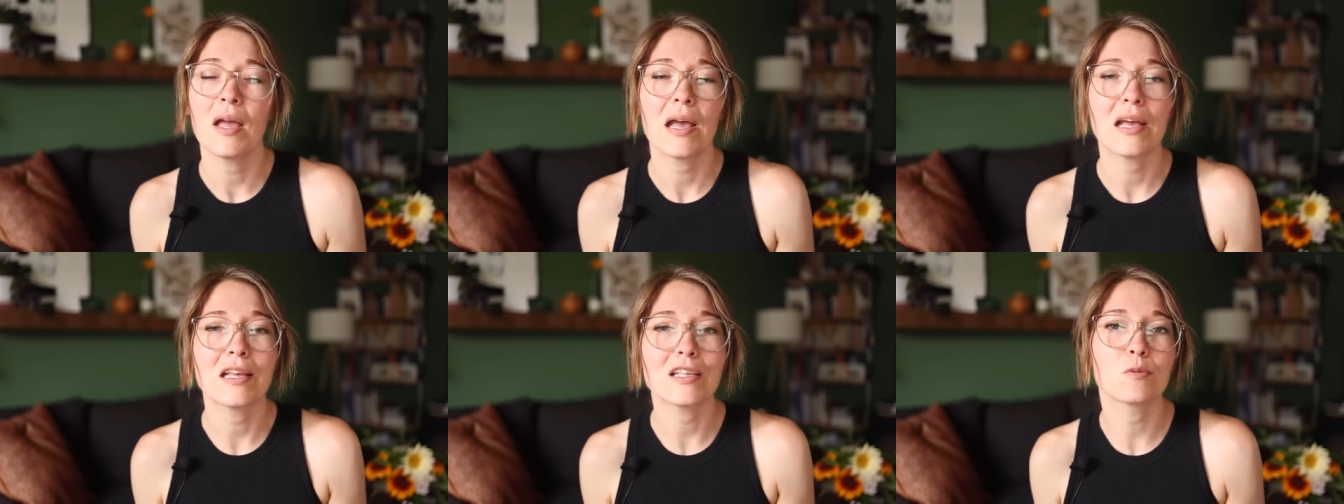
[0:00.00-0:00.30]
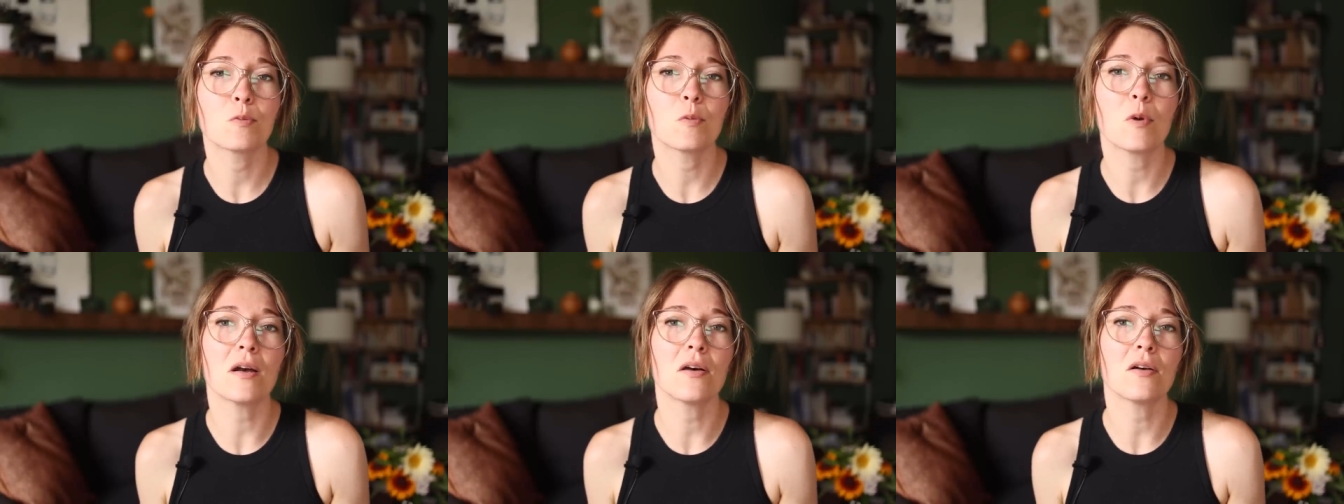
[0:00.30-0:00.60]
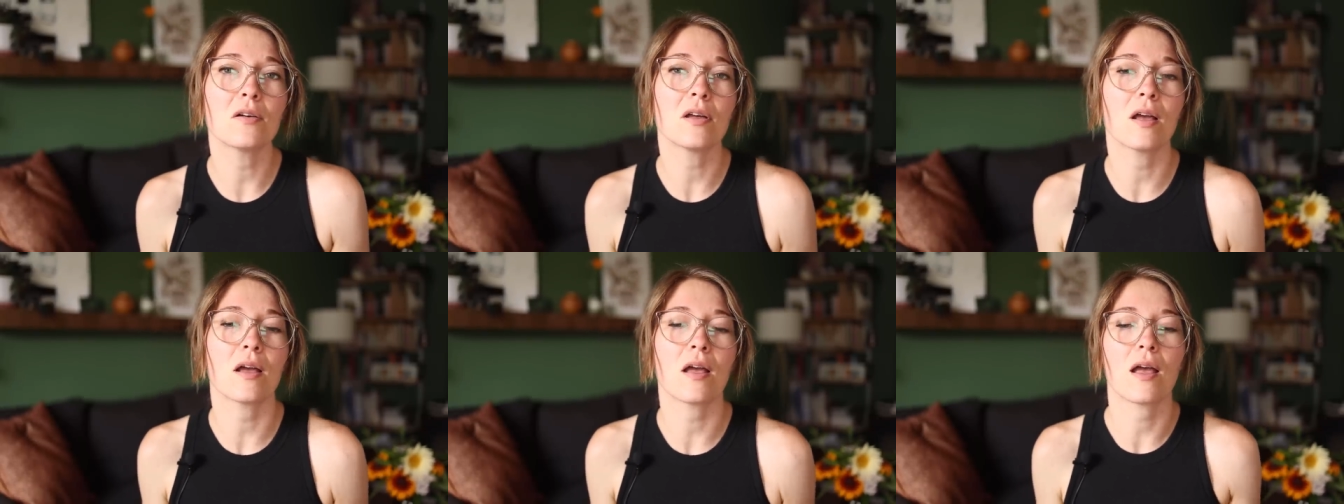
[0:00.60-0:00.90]
as
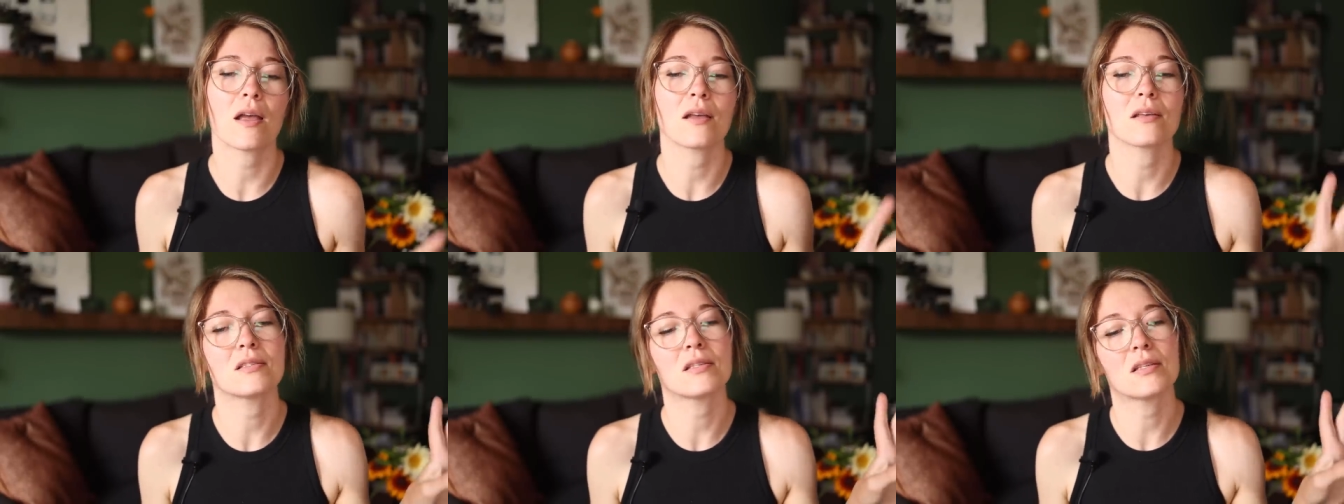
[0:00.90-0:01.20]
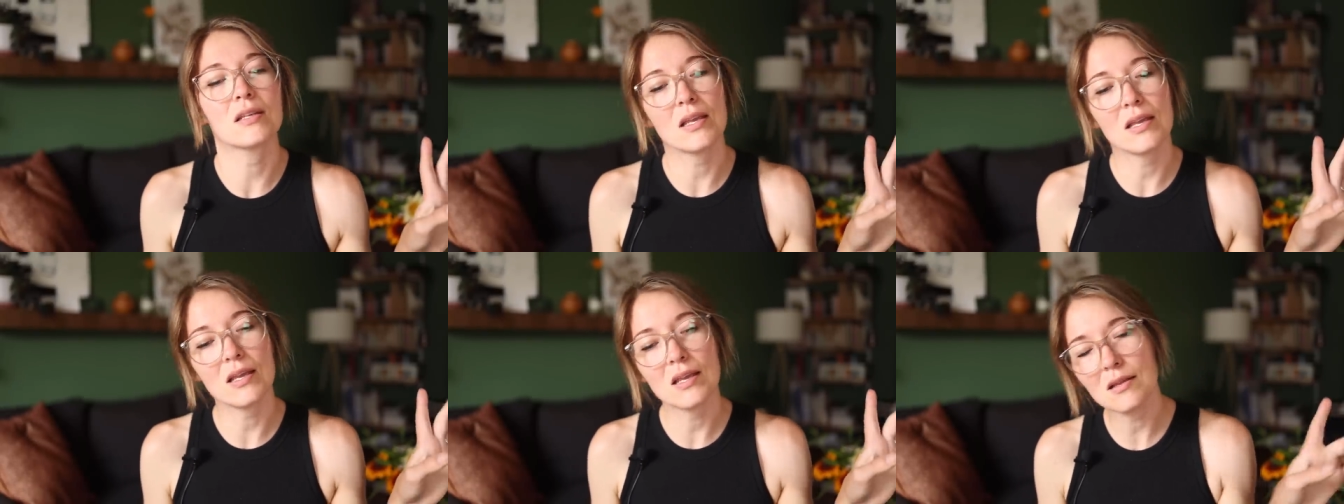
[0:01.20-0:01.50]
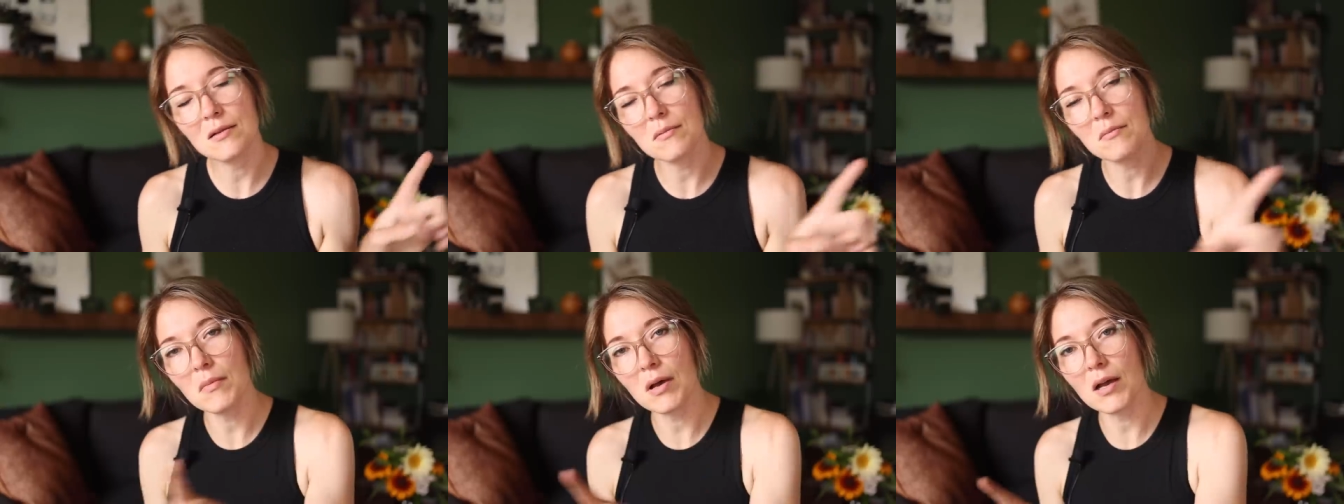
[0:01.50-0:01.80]
well as
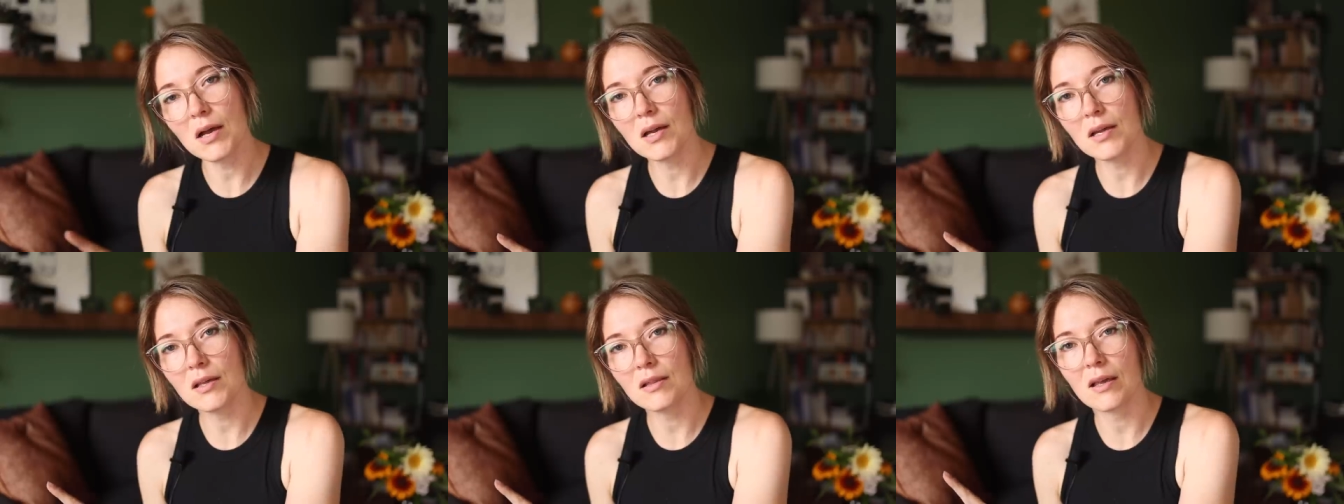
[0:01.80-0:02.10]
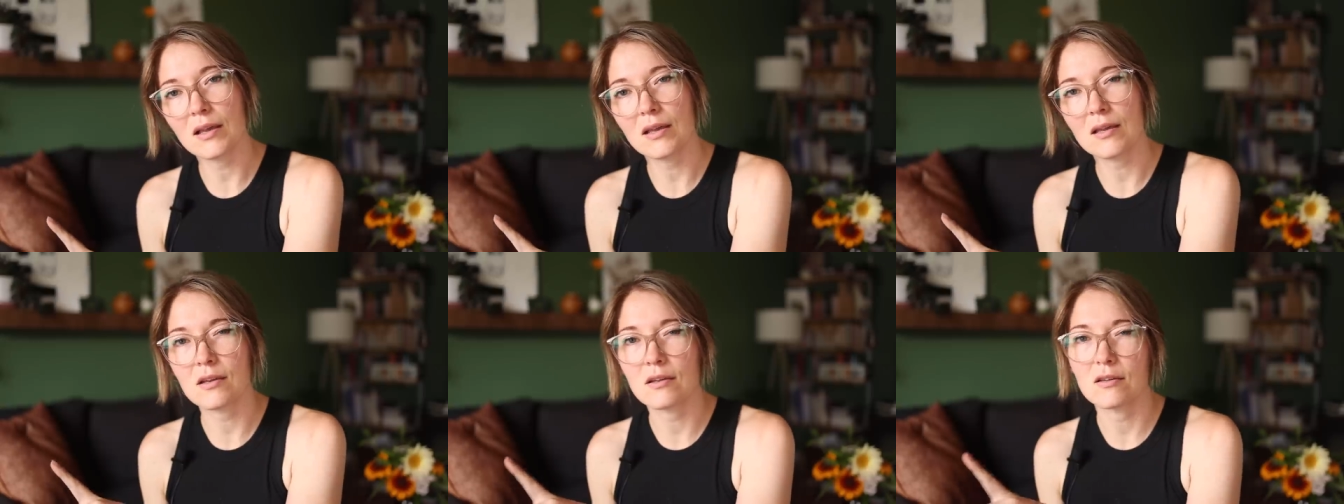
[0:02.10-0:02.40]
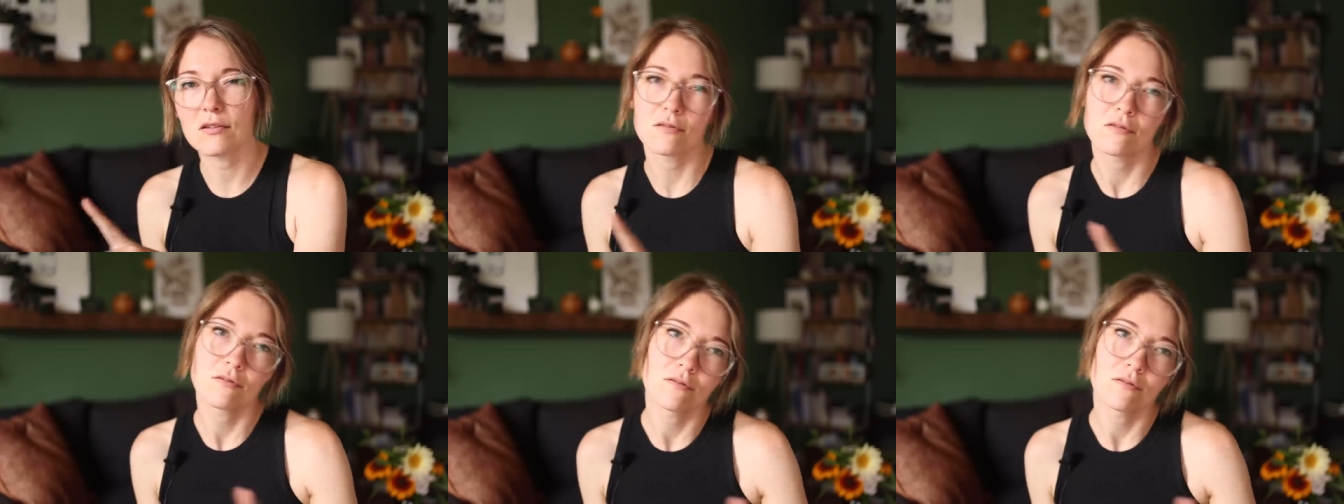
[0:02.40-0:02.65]
in my like